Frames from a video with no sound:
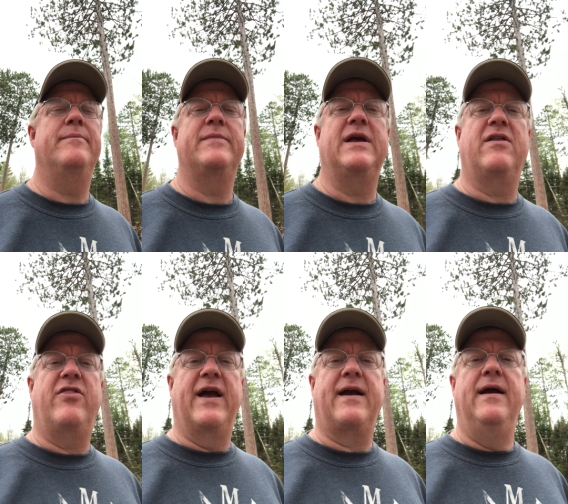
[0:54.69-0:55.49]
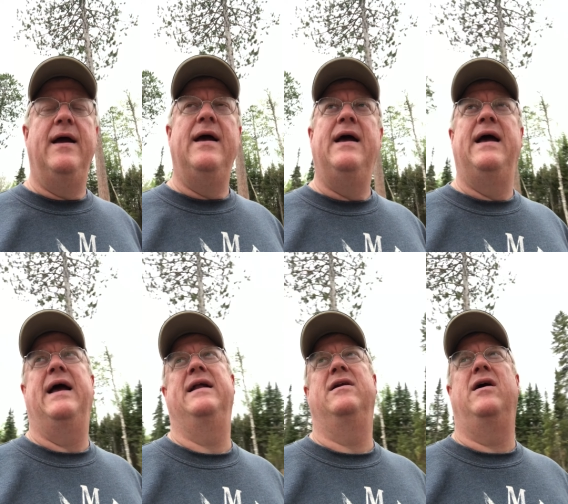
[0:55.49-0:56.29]
get thick
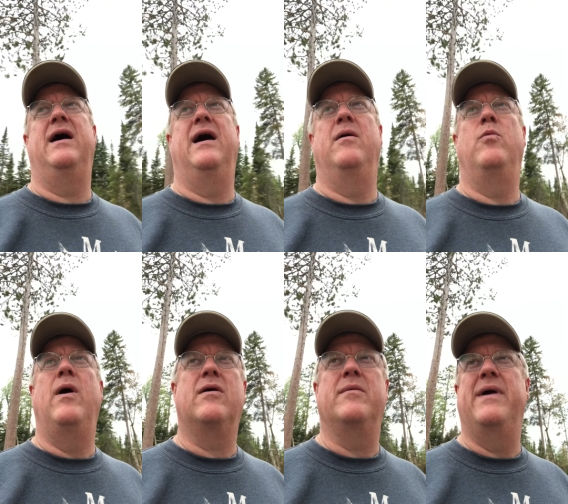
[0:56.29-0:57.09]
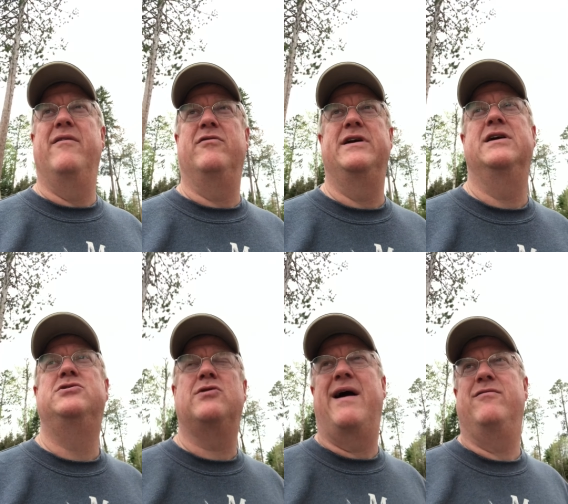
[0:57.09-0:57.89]
and welcome every
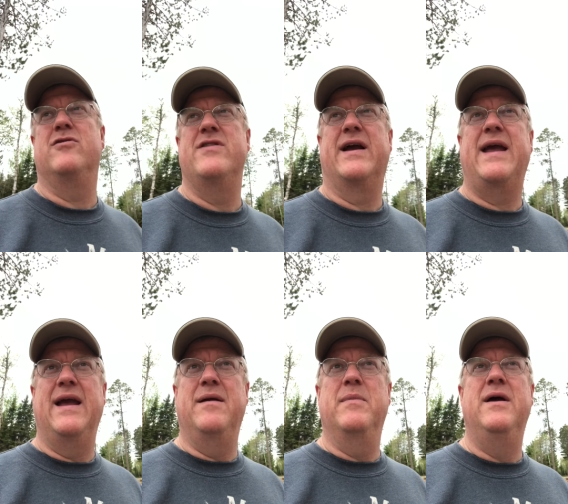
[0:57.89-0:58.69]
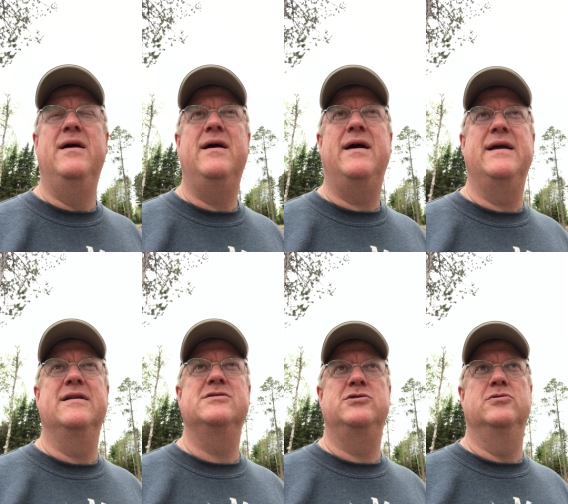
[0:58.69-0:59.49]
traveler that came
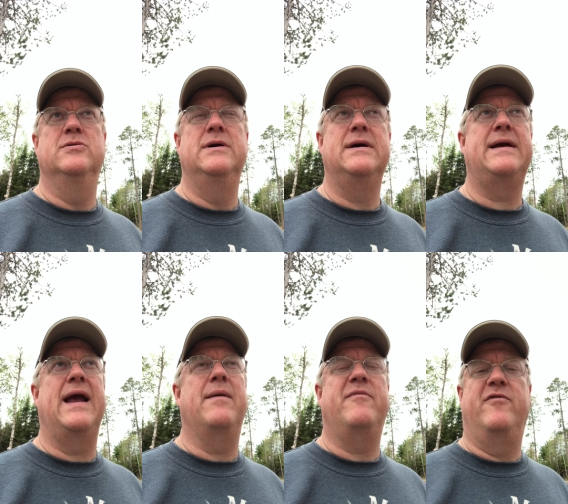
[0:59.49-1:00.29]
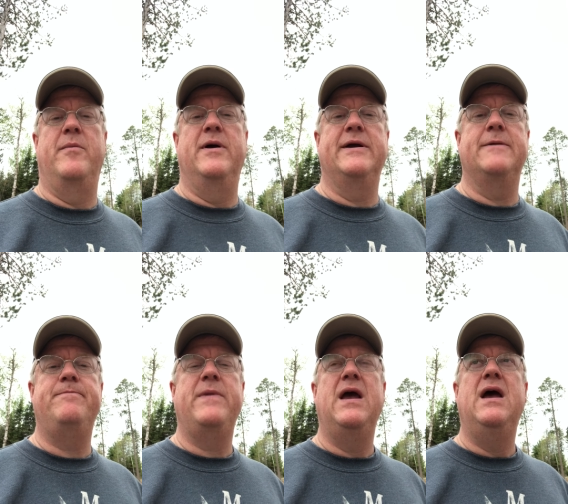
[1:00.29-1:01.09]
into Camp
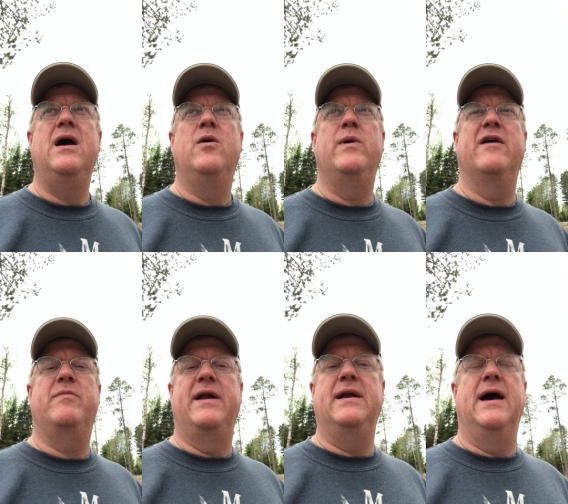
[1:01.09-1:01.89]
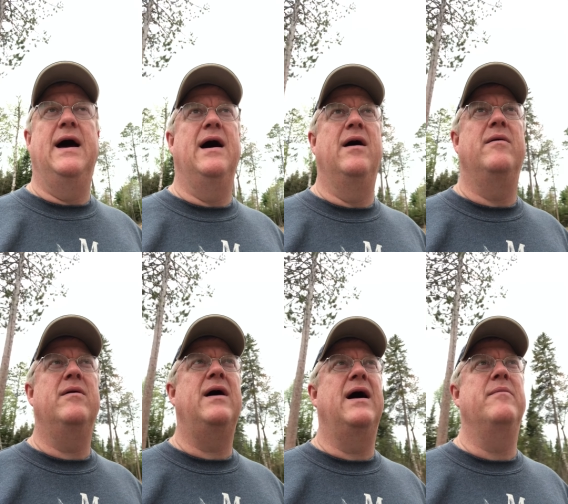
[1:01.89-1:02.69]
Vermilion. We have been,
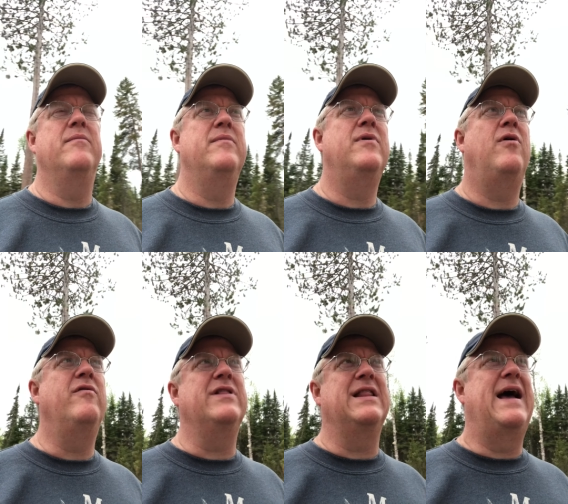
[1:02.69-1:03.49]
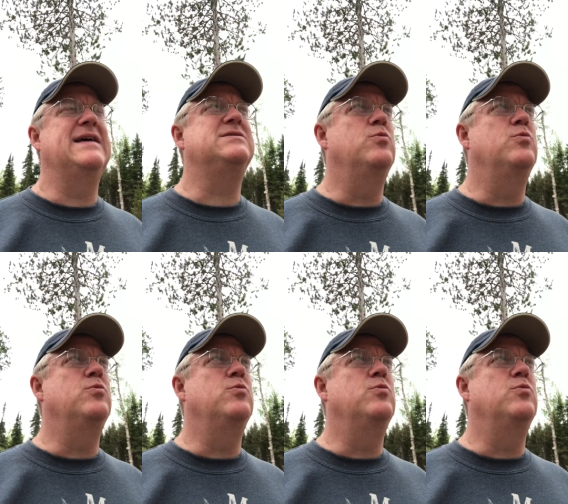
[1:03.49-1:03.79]
over the last